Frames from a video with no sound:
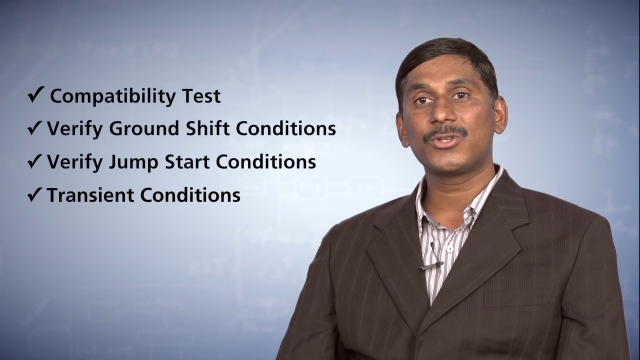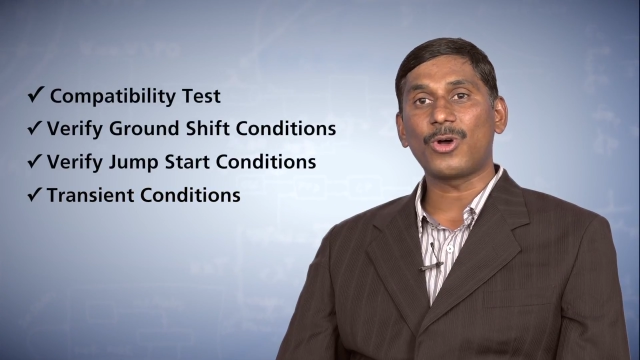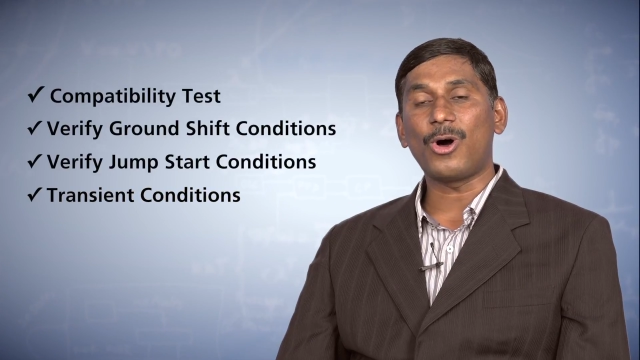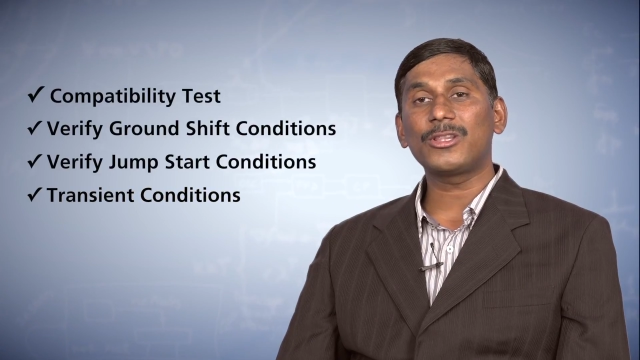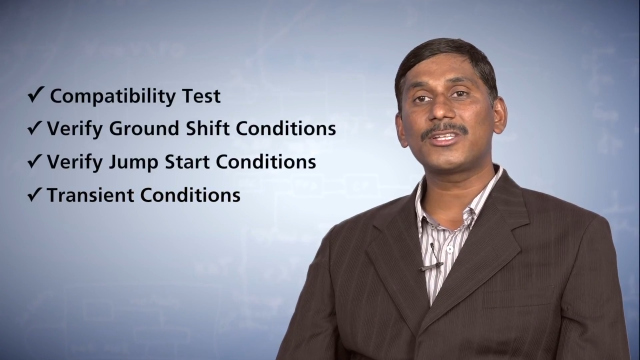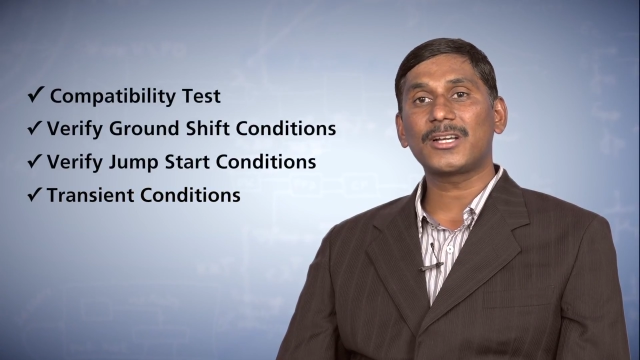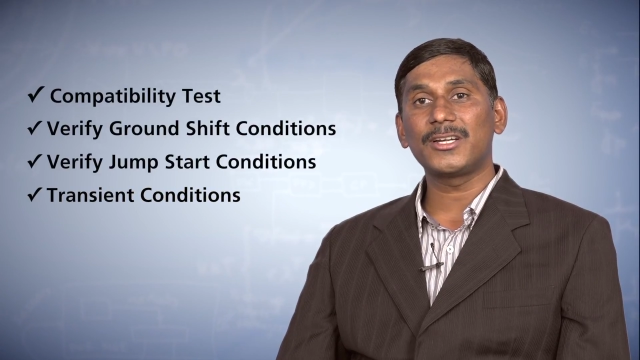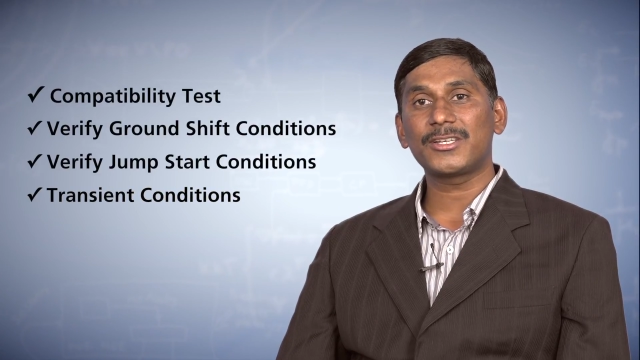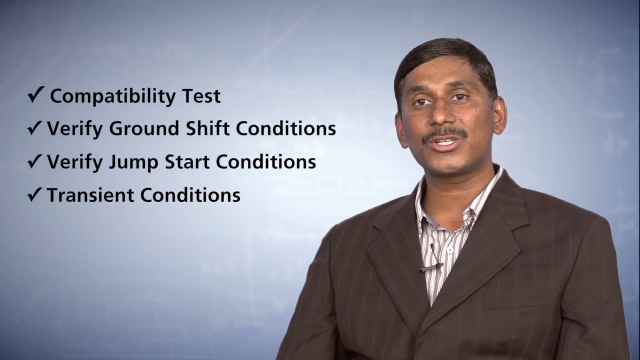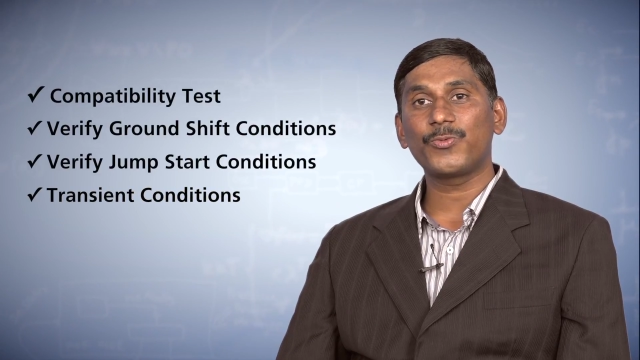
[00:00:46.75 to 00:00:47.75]
So all these
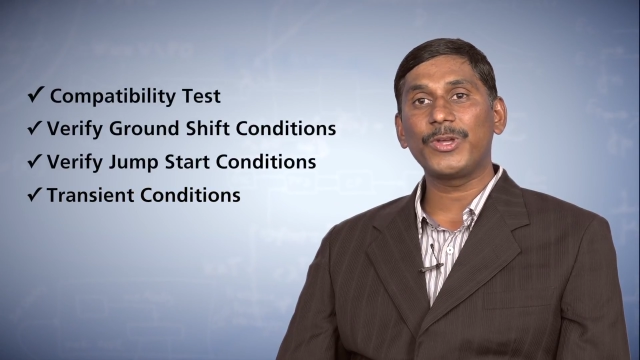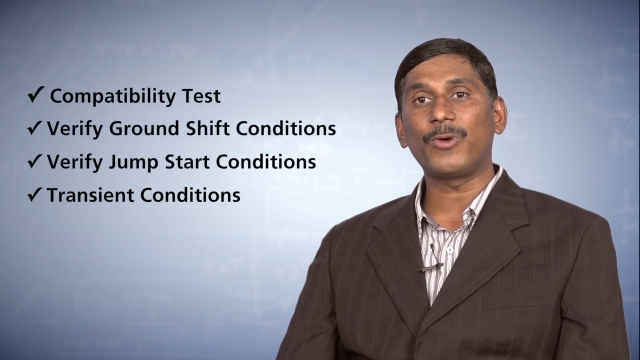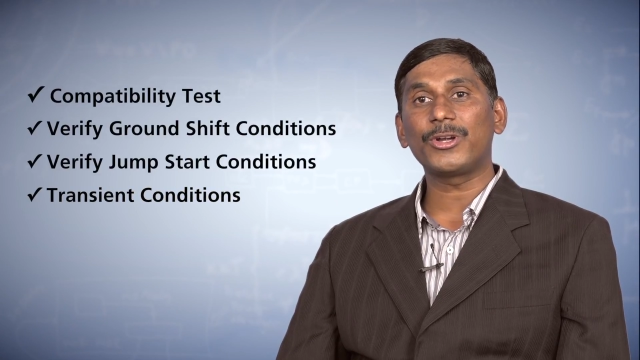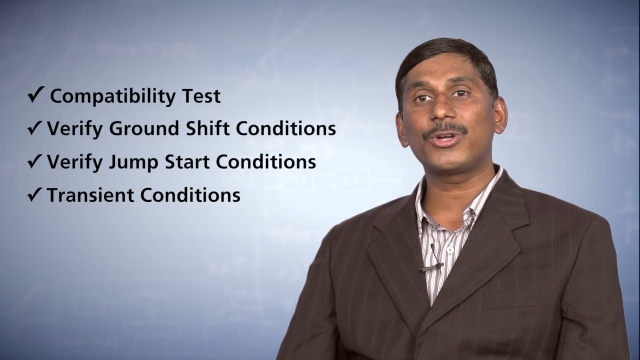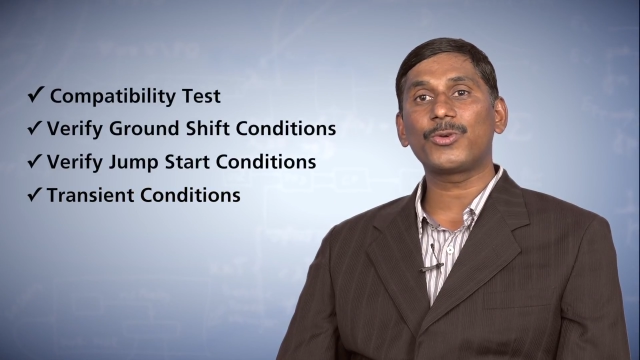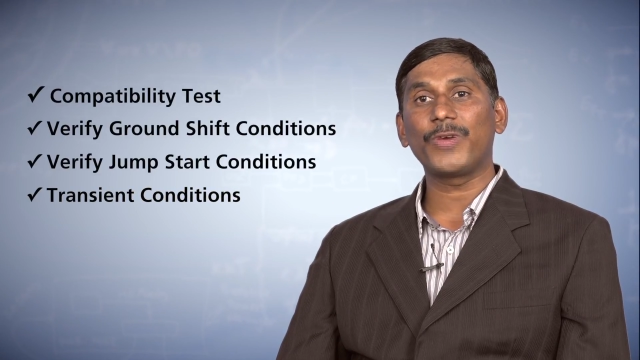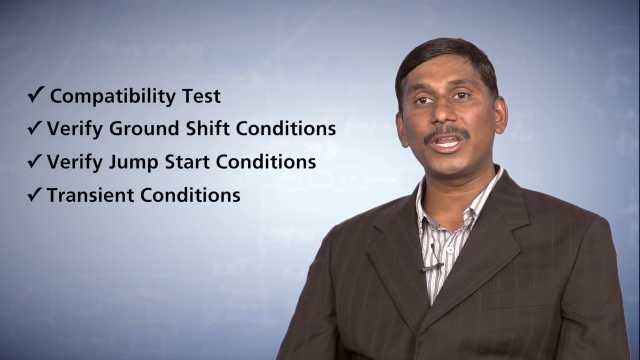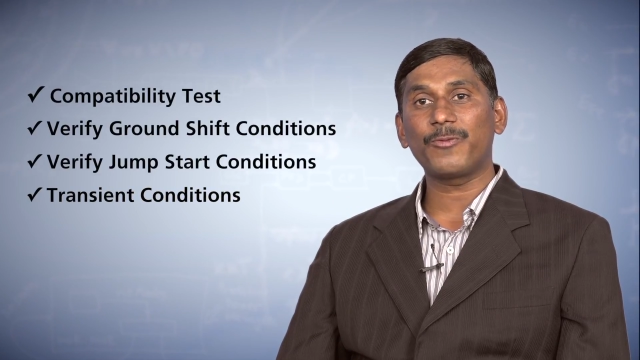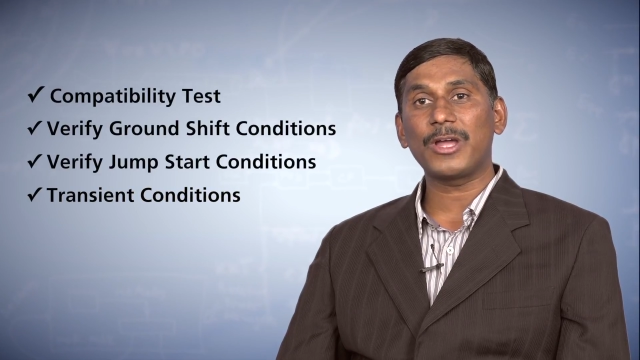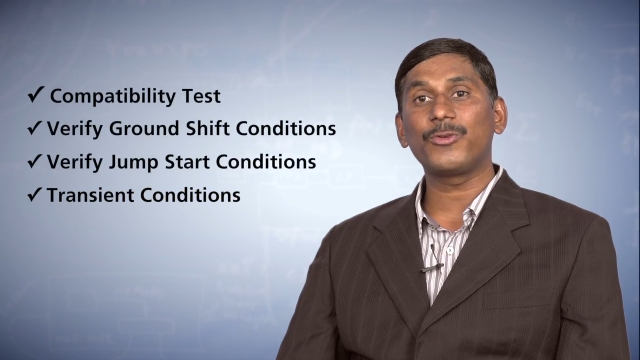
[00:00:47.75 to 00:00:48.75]
conditions we wanted to
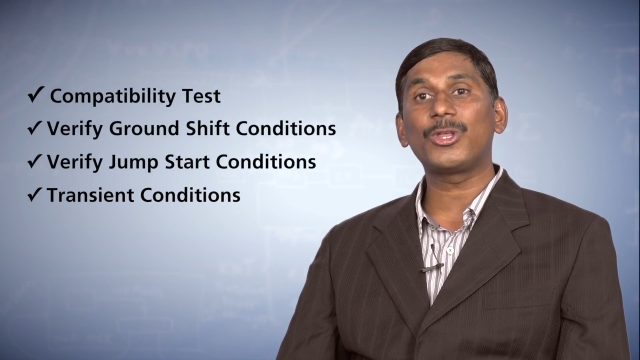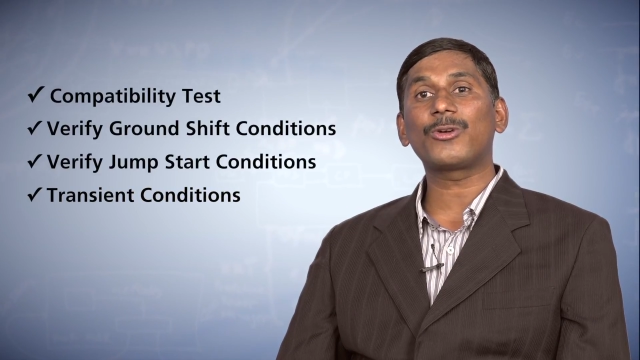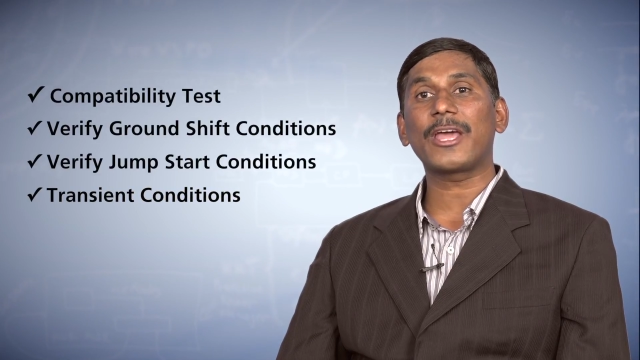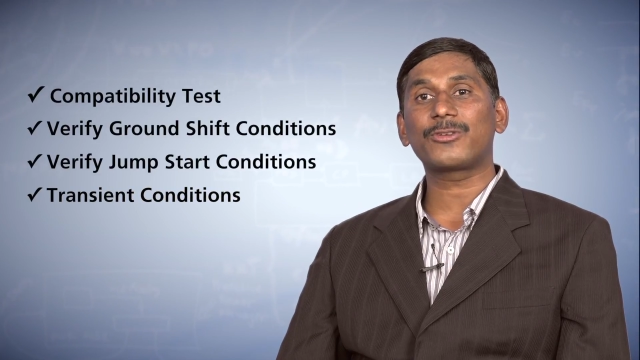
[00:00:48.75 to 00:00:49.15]
verify without